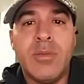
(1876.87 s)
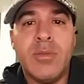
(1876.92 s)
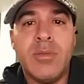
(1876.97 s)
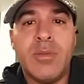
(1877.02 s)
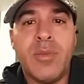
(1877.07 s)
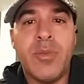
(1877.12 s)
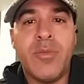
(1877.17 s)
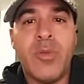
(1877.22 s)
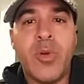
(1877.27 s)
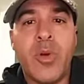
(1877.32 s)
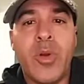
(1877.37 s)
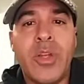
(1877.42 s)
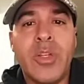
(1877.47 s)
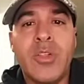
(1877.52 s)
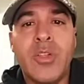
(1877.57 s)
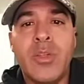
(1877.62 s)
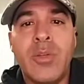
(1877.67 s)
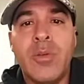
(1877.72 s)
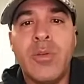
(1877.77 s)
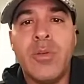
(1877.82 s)
referring
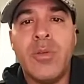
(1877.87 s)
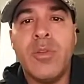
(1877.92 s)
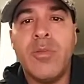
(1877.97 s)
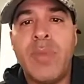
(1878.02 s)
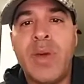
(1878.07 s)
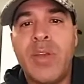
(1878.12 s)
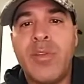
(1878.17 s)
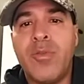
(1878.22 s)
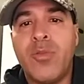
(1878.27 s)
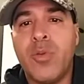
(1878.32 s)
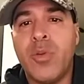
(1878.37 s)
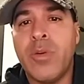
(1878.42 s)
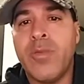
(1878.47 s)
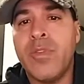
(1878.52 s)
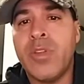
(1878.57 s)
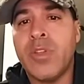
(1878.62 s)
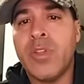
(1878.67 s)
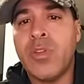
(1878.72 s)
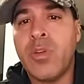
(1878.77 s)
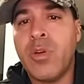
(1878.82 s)
to the metaphor of
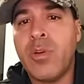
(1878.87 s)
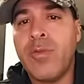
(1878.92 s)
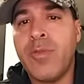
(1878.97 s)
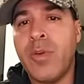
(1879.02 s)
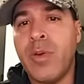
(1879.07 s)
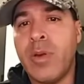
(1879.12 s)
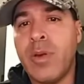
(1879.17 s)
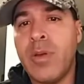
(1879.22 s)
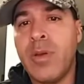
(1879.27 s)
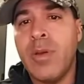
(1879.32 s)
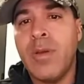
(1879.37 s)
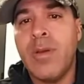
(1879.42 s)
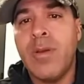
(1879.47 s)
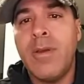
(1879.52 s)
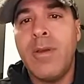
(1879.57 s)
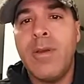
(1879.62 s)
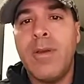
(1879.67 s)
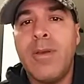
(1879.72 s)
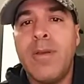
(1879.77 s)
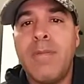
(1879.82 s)
the surfer.
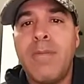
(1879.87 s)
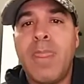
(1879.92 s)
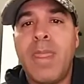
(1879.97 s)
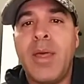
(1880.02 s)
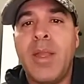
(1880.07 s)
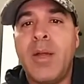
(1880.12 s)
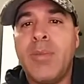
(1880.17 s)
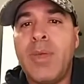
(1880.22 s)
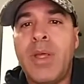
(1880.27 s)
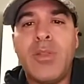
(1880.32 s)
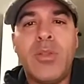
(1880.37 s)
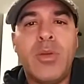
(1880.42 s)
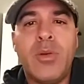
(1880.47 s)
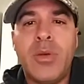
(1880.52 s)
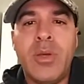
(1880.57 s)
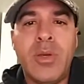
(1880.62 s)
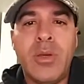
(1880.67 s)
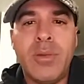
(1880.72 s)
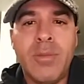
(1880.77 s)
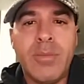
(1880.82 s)
And I'm not the
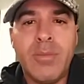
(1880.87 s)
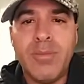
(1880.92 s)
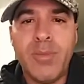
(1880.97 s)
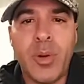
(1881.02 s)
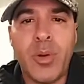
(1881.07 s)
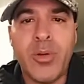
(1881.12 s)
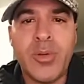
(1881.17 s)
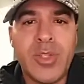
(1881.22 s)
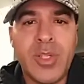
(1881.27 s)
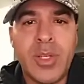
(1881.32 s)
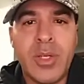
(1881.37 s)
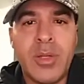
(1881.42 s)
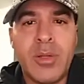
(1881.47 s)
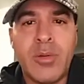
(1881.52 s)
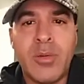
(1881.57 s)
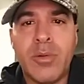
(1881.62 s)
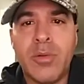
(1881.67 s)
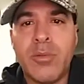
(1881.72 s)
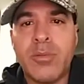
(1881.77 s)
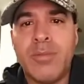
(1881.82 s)
only person
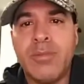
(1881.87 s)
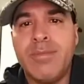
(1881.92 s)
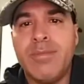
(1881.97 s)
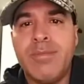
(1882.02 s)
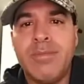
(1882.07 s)
or,